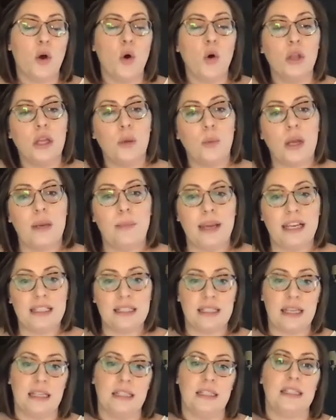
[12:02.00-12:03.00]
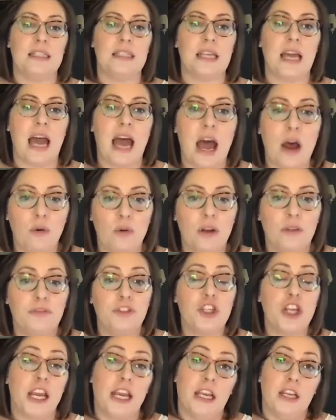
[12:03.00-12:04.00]
only way to make sense out of
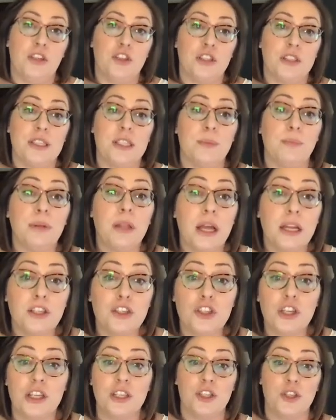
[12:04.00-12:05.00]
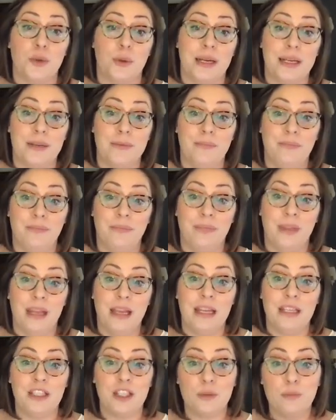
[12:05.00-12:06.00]
change is to plunge into it,
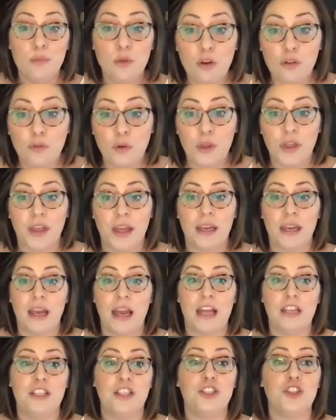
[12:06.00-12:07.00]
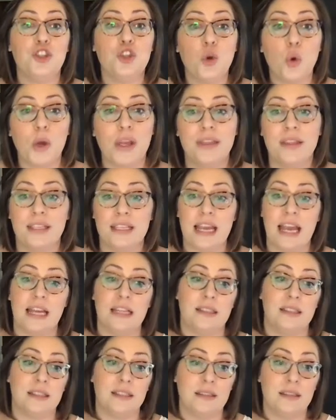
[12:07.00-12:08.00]
to move with it, and to join the
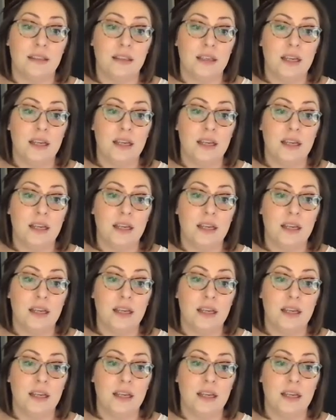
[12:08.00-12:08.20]
dance.